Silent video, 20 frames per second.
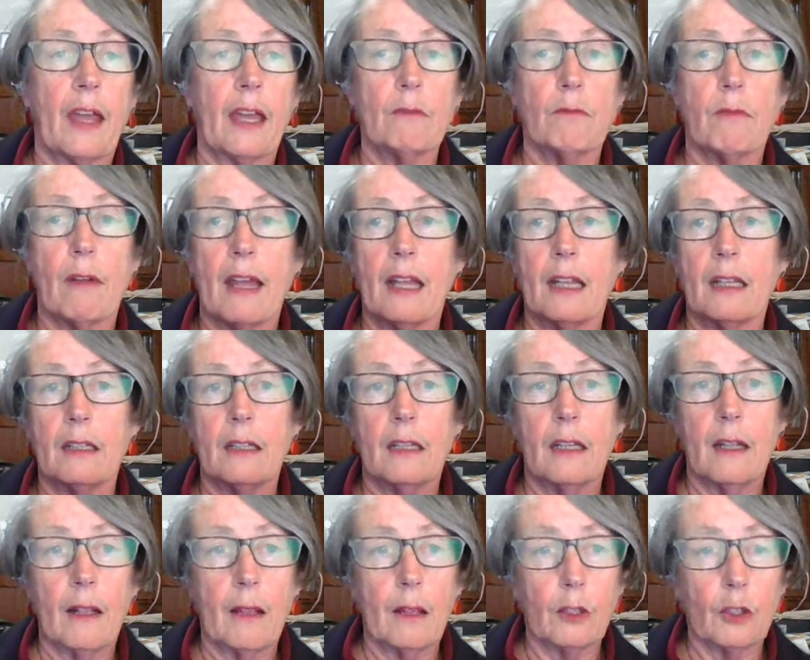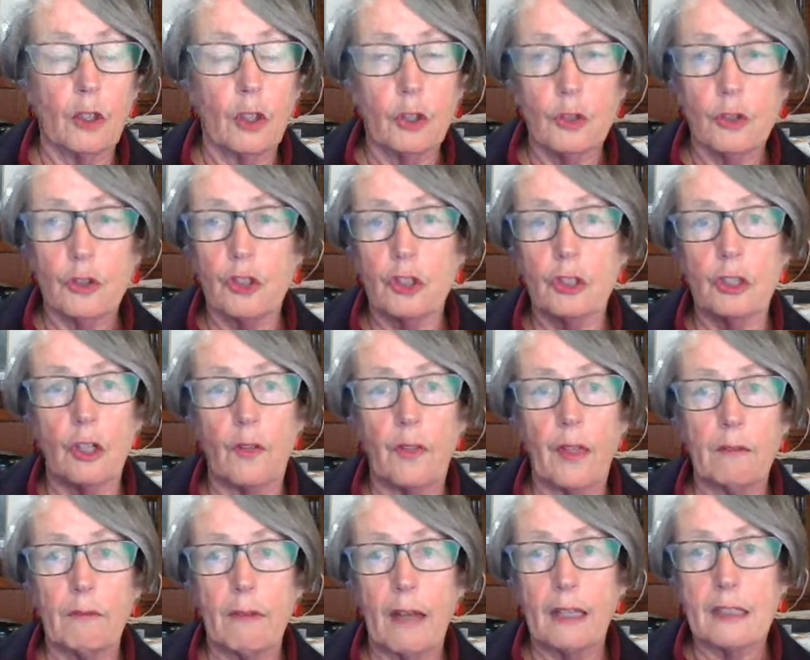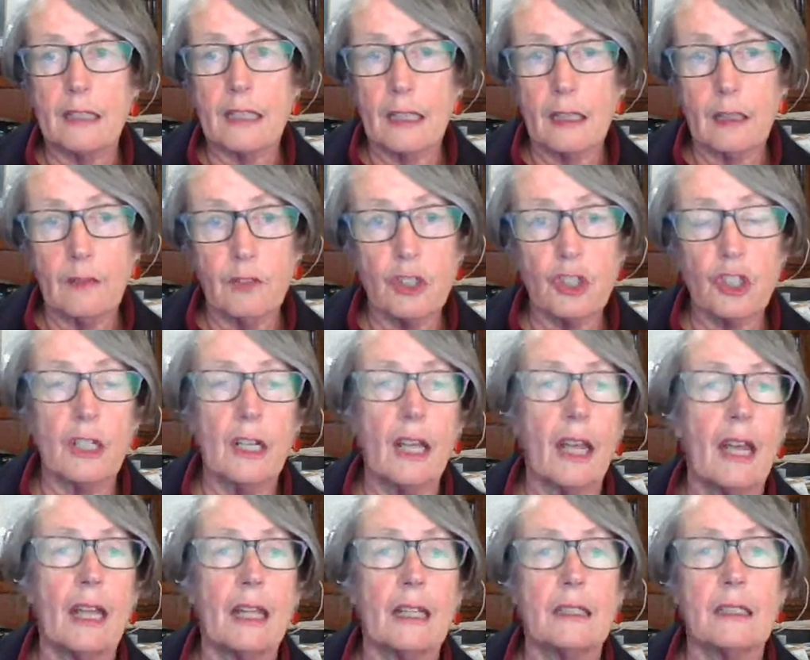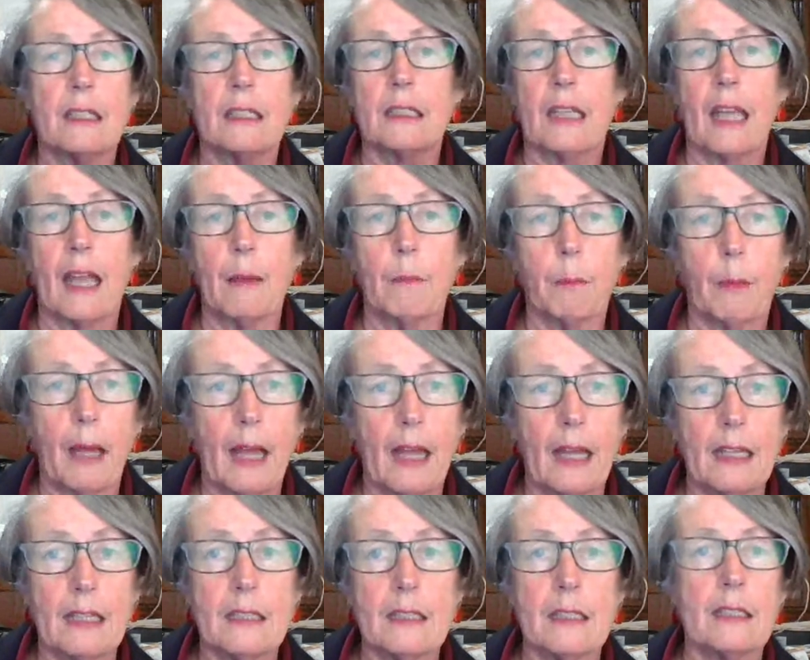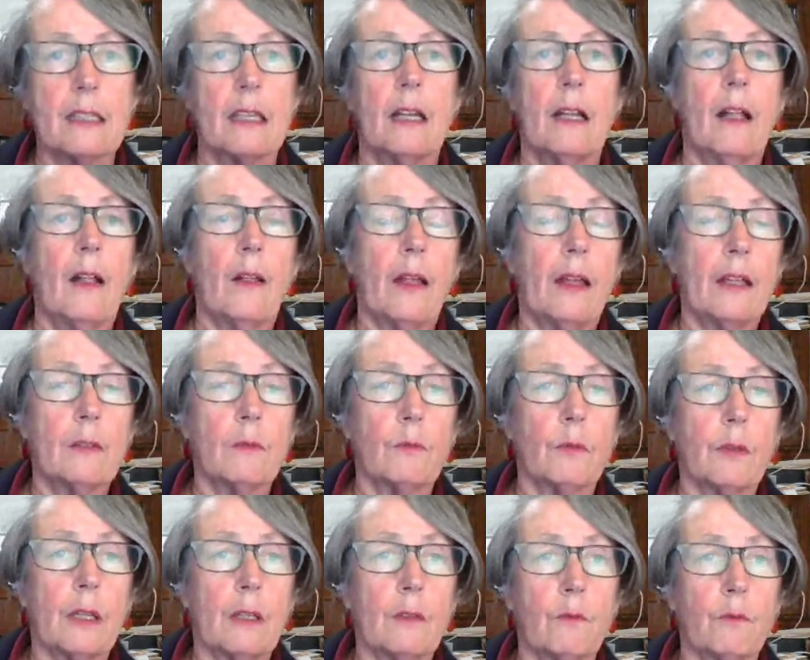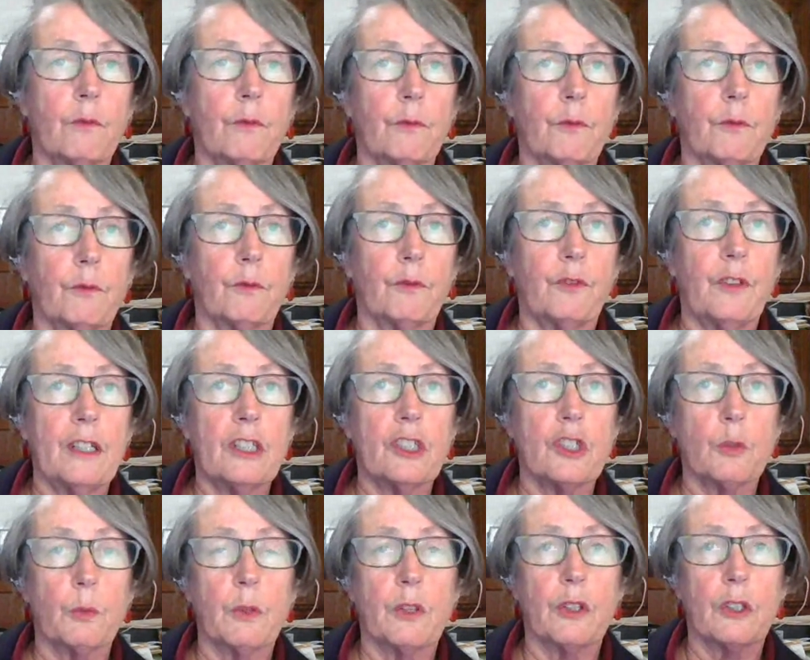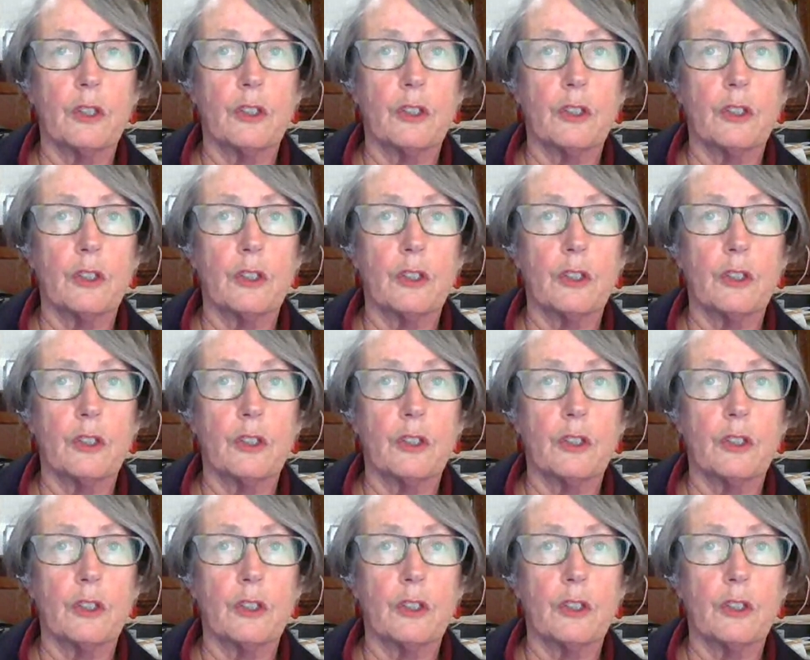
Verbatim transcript: They ran huge, you know, they ran television ads, campaigns, and it finished